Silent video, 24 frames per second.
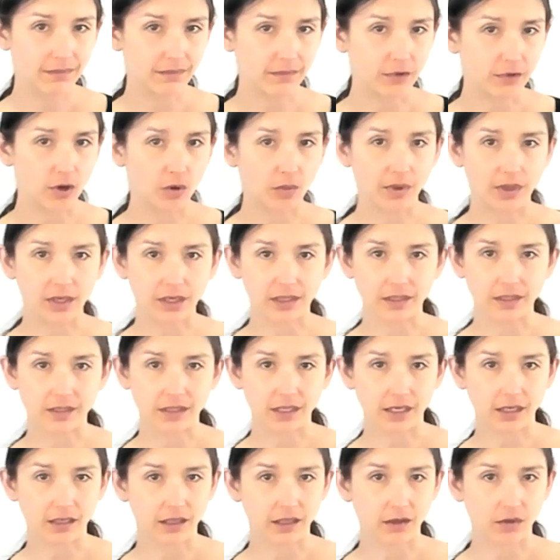No one can
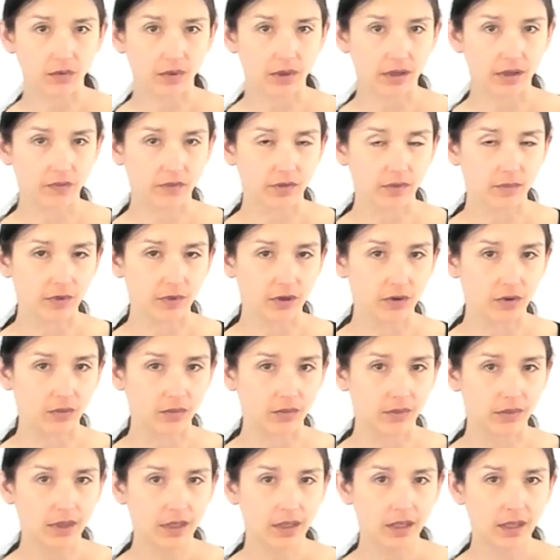take that away from
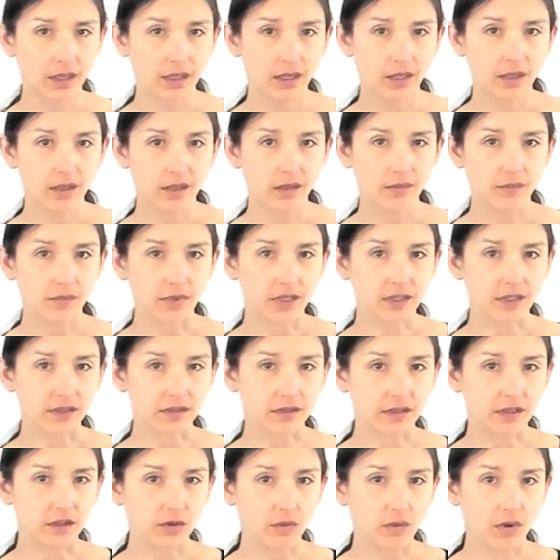you
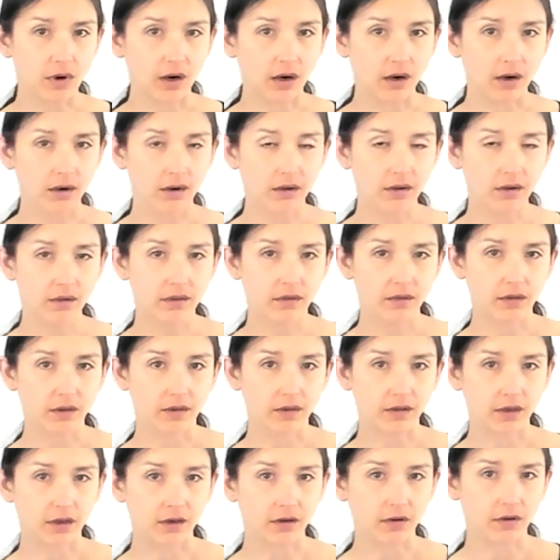because you are the
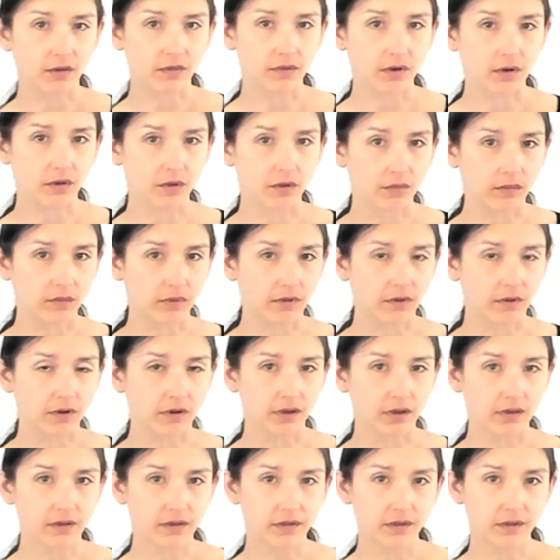thinker of your own
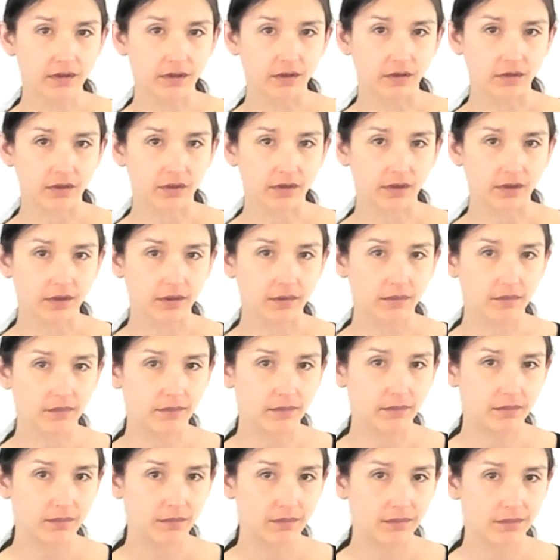thoughts, you see.
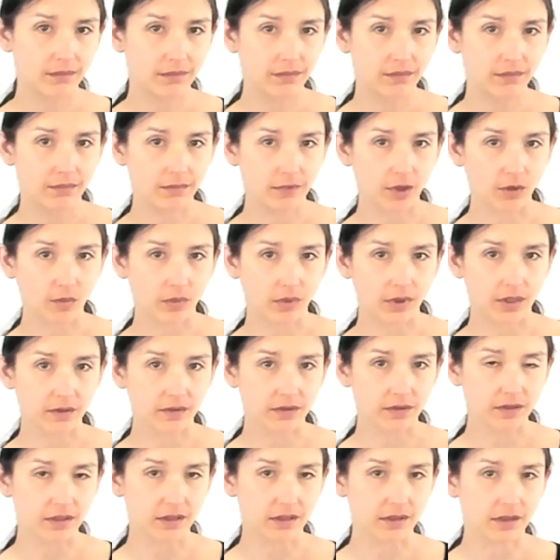No one
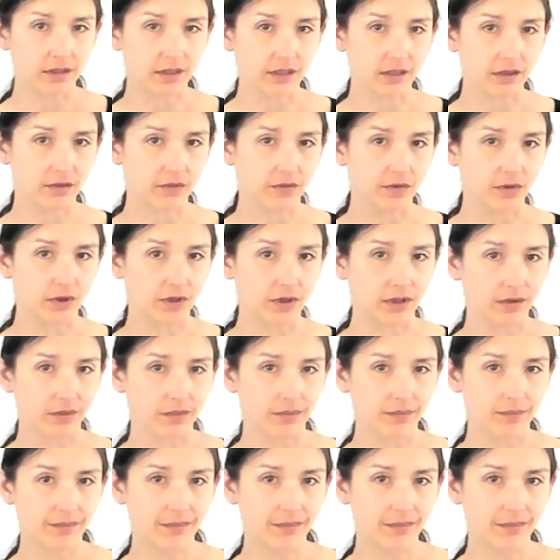else can think for you.